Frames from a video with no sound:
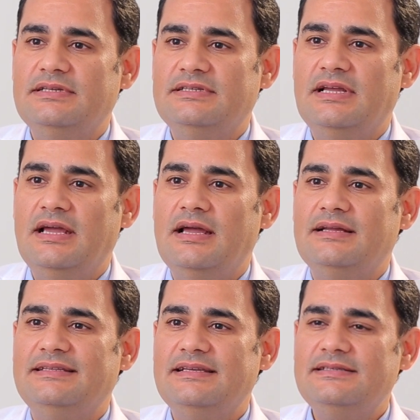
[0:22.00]
the
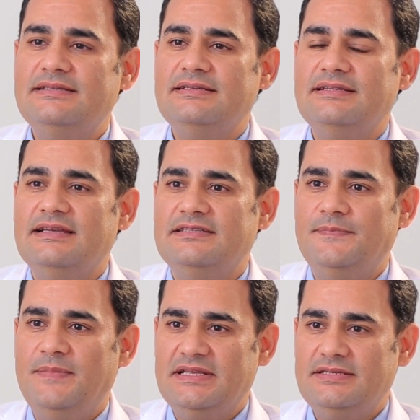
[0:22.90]
testis is
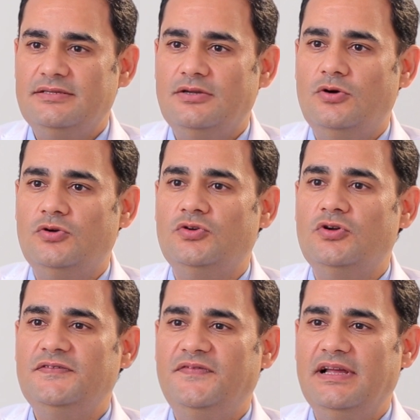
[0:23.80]
missed or
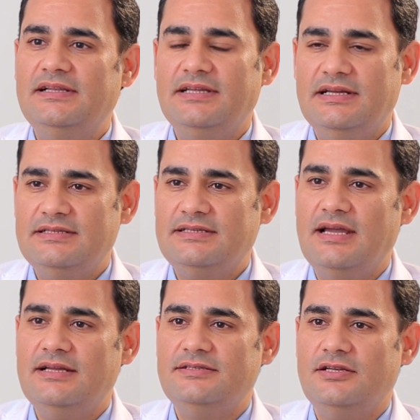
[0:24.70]
not felt
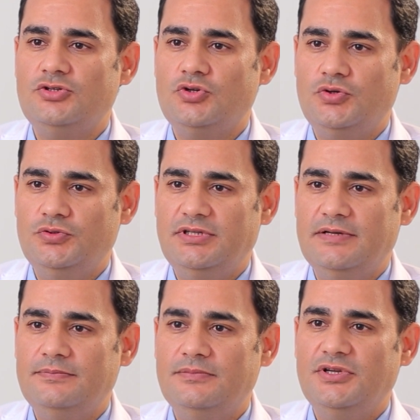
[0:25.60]
inside the
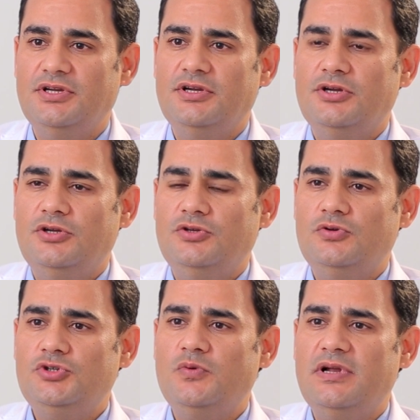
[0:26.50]
scrotum,
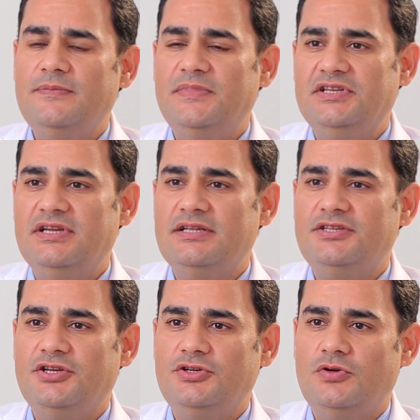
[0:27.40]
usually
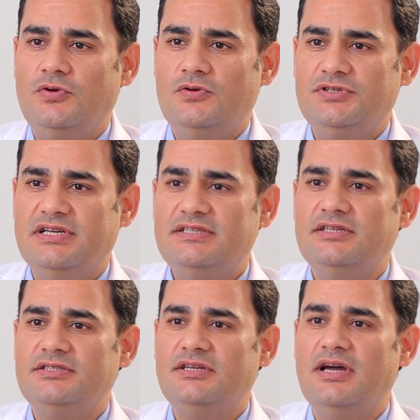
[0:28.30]
pediatric
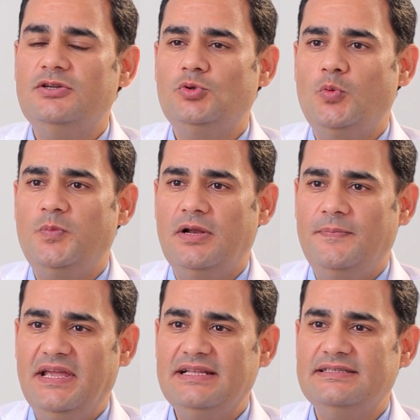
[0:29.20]
urologists try to
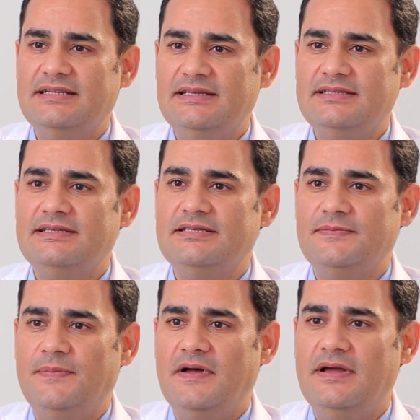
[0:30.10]
palpate the
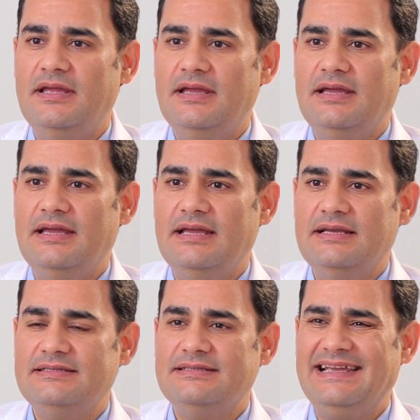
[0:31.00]
testis by
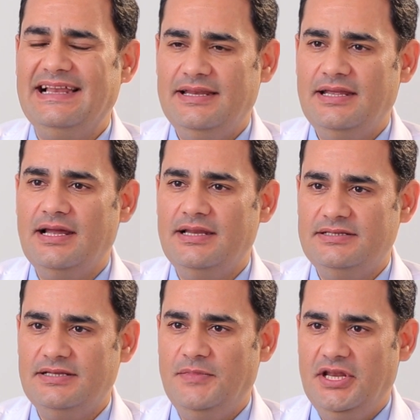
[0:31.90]
his clinical
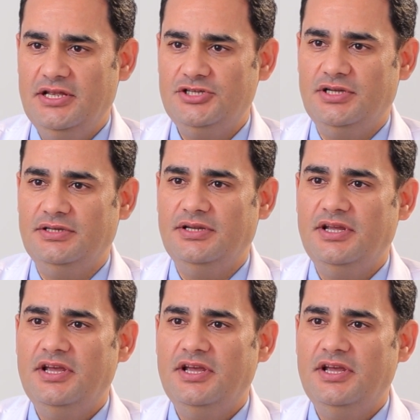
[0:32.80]
examination.